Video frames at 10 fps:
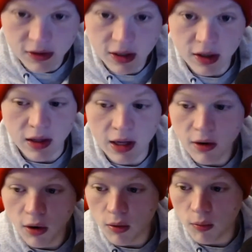they
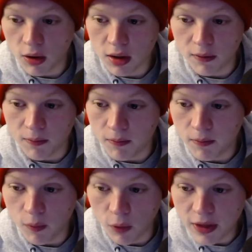are
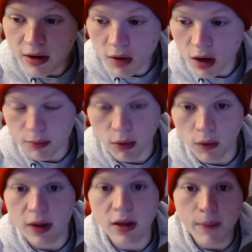when they're on
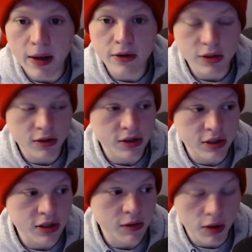point, the Bengals are
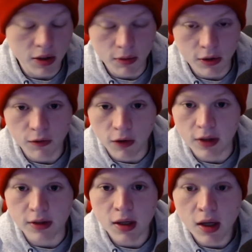seriously one of the most
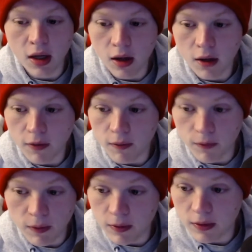fun
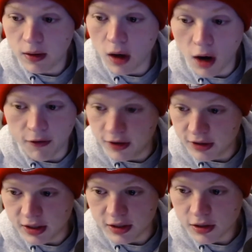
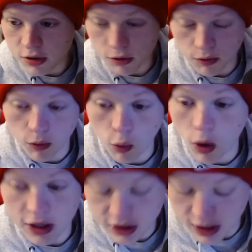offenses to
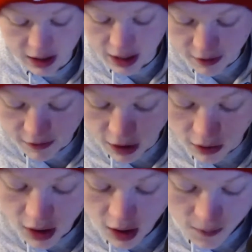watch in the NFL.
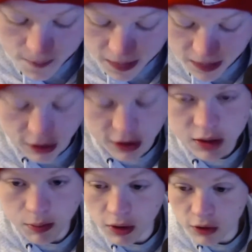They're
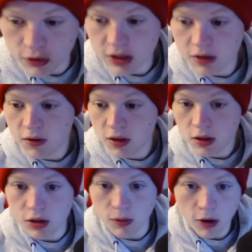explosive.
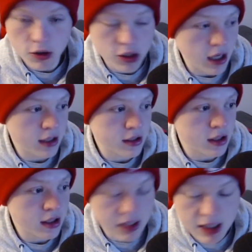Jamar
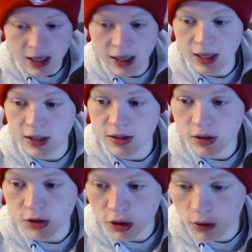Chase, T. Higgins,
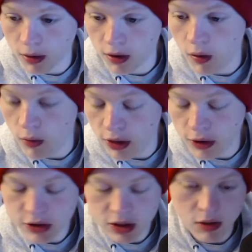Joe Burrow,
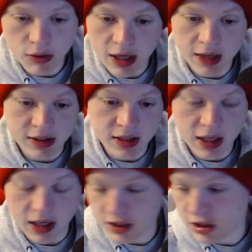those 3 guys'
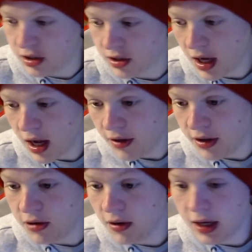connections.
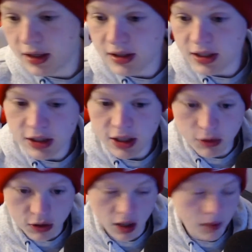Then you add CJ
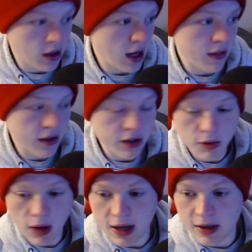Uzomah, and then
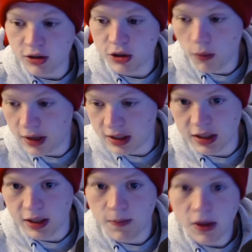you add in Joe
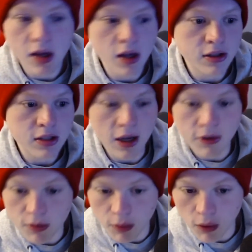Mixon.
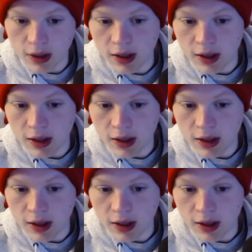Tyler Boyd,